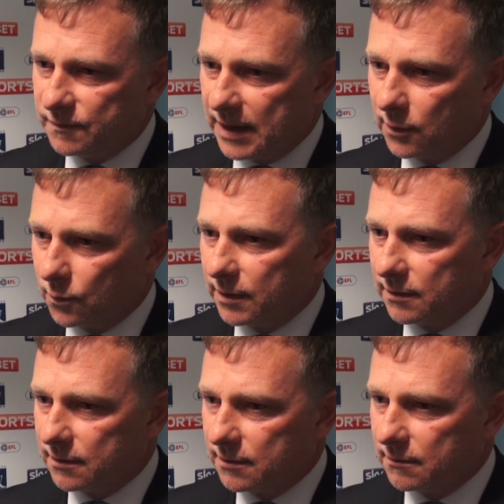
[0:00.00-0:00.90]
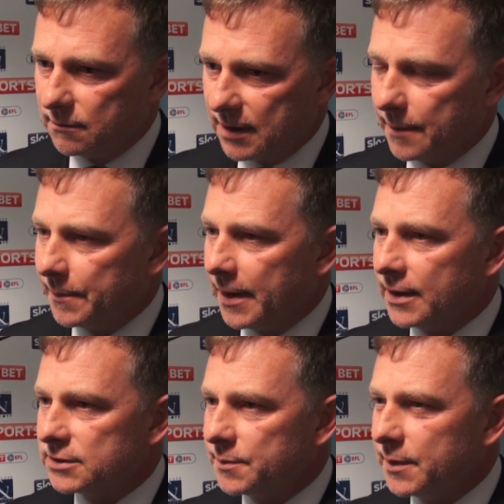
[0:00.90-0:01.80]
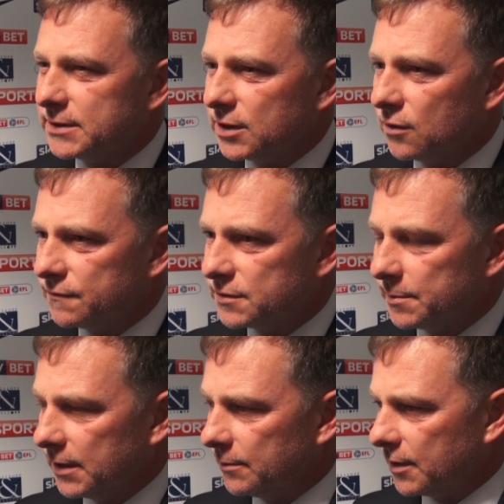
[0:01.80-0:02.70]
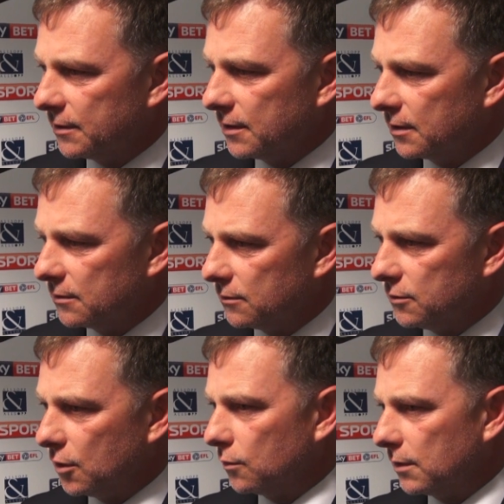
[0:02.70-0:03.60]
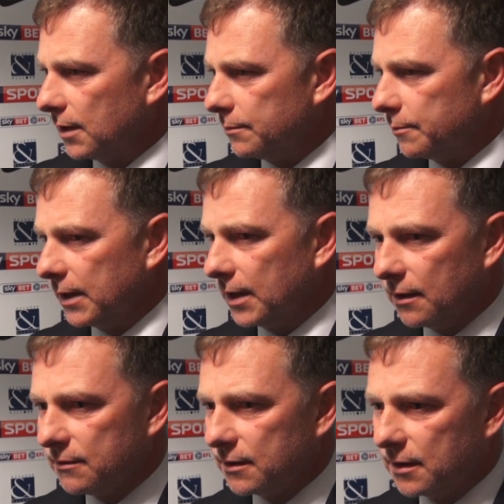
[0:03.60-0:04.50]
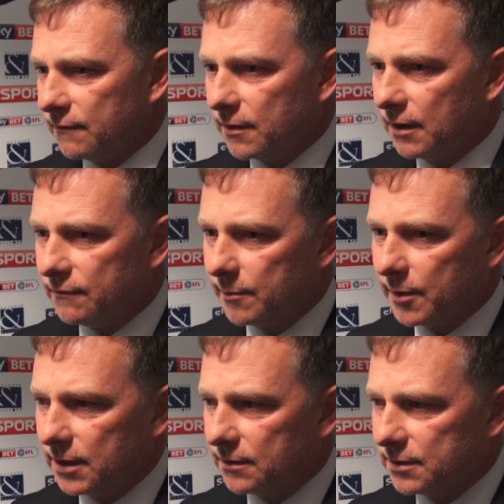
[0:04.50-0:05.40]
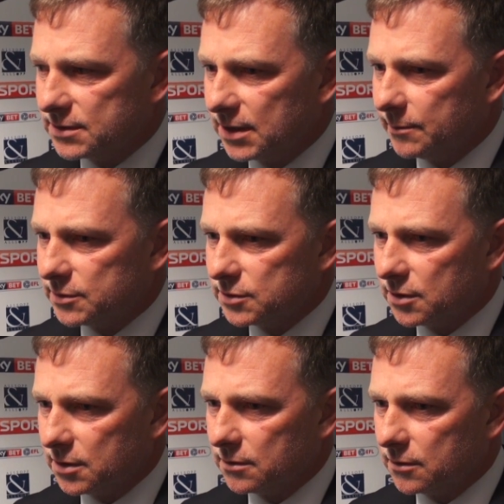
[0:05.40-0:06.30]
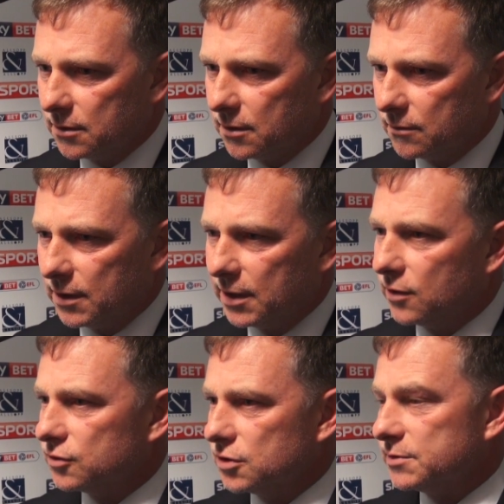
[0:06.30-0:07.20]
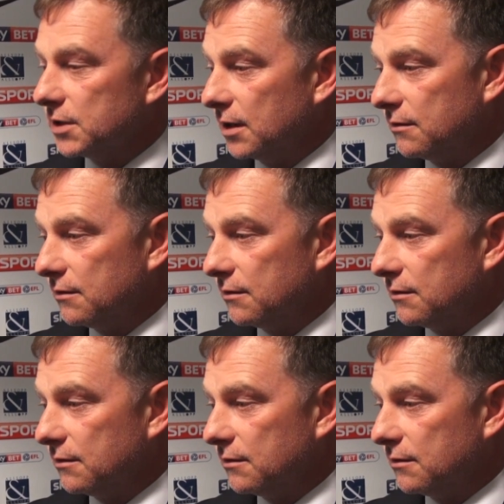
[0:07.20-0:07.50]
dealt with their players pretty comfortably, but I think not only Biggie, I think everybody in the team has done a really good job today.